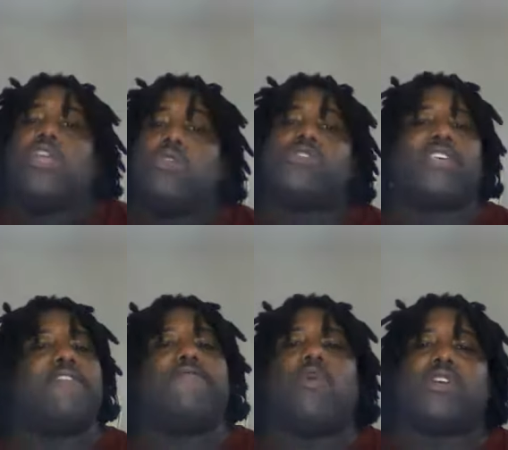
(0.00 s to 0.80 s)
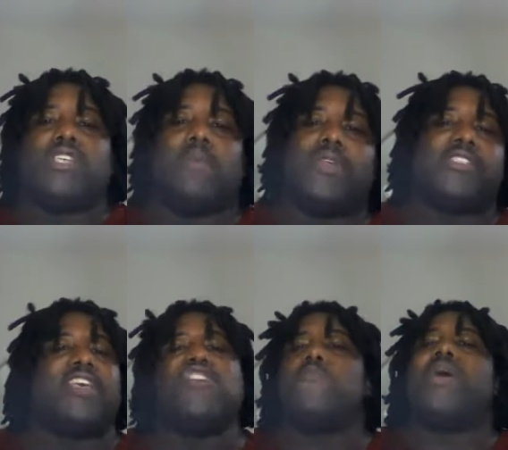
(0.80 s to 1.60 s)
You say, for example, let's say
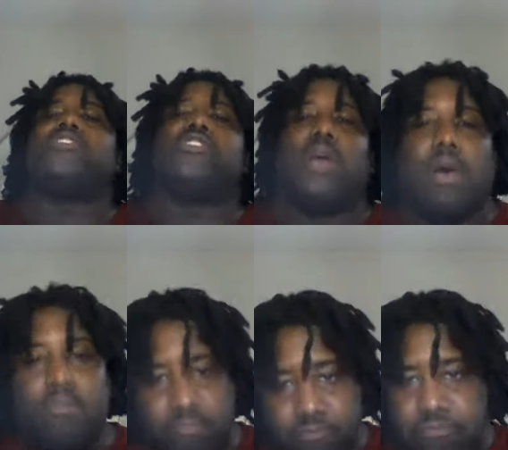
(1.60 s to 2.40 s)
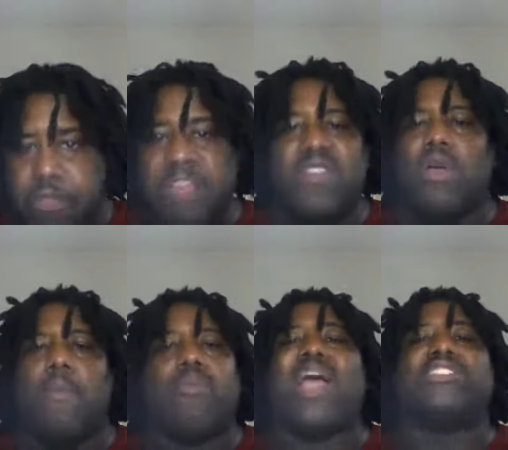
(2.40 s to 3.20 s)
you messed up. Give you a
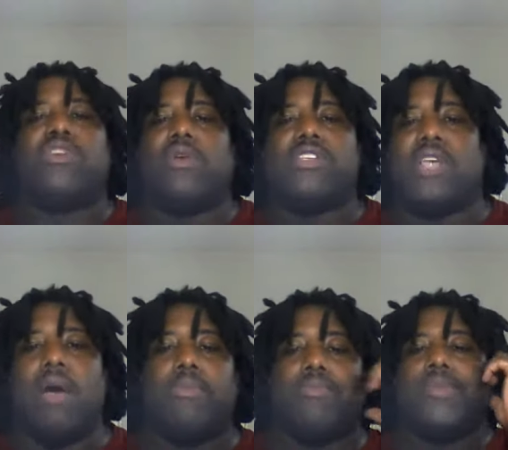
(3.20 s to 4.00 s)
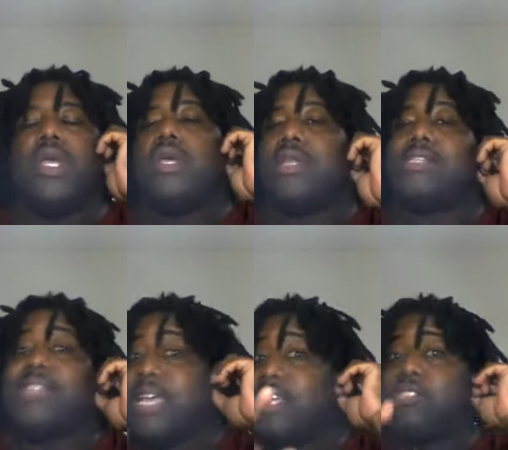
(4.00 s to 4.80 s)
practical example. Let's
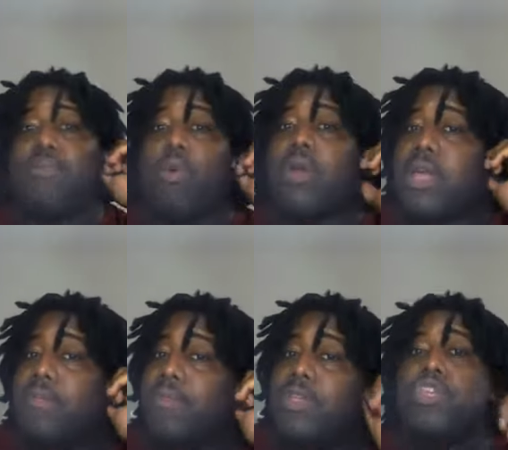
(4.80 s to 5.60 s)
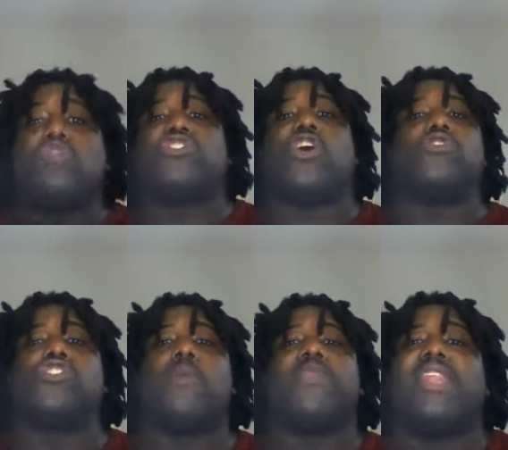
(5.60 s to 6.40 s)
say this morning you saw
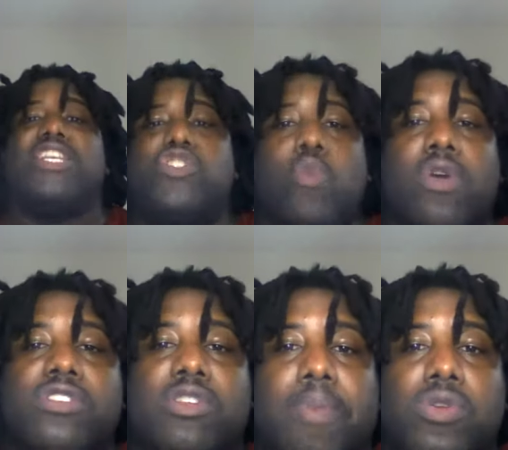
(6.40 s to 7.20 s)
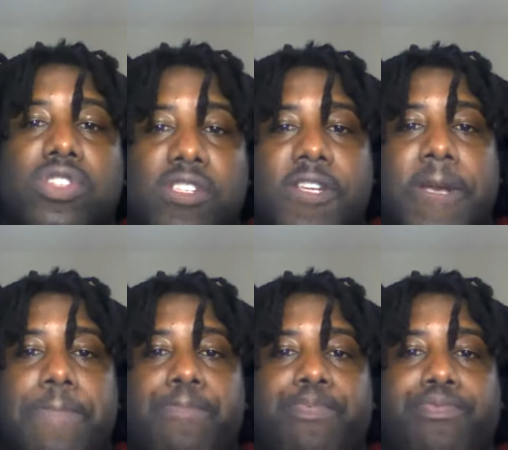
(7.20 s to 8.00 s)
something that you weren't supposed to see.
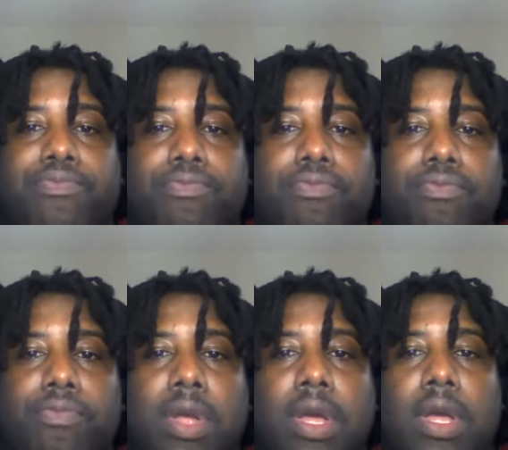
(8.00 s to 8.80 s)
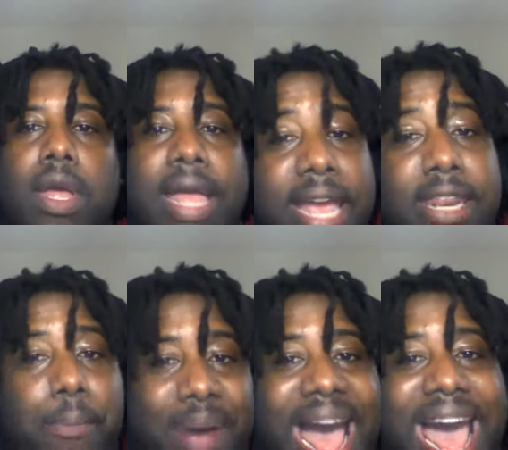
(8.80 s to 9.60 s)
In the
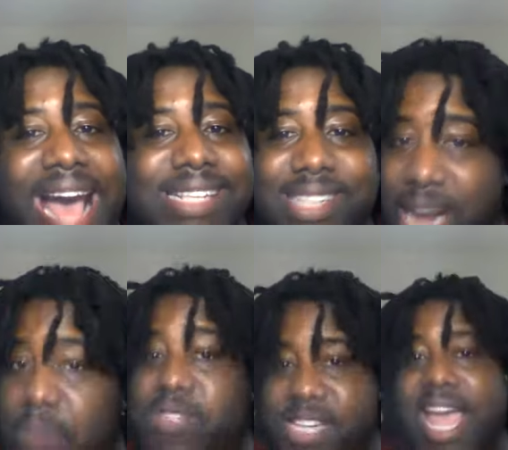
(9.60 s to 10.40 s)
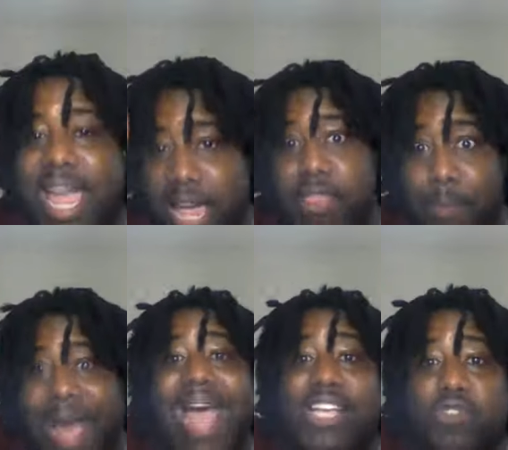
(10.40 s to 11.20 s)
past, and I'm saying in the
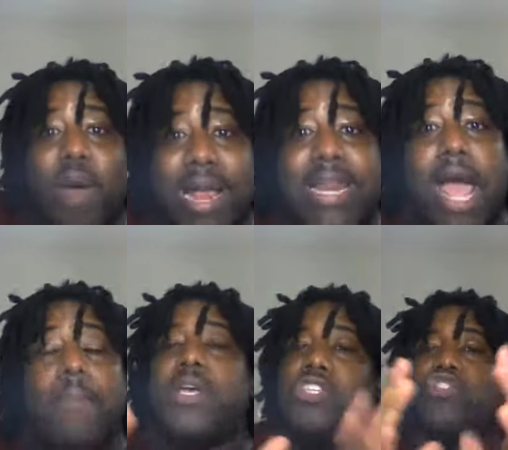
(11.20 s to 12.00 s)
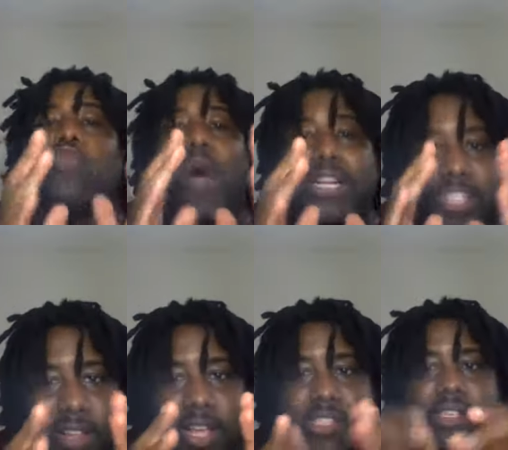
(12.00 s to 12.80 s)
past right now because you're watching
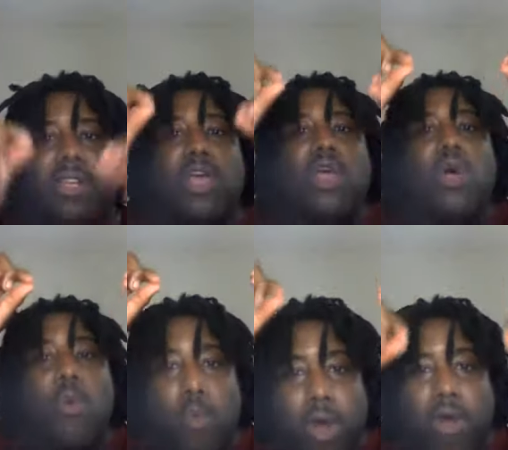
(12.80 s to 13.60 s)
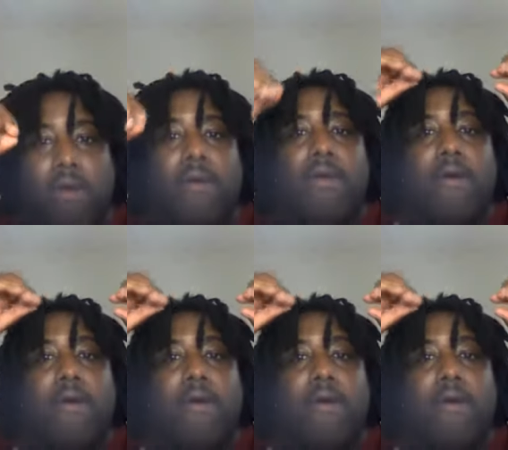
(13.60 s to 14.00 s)
this and we're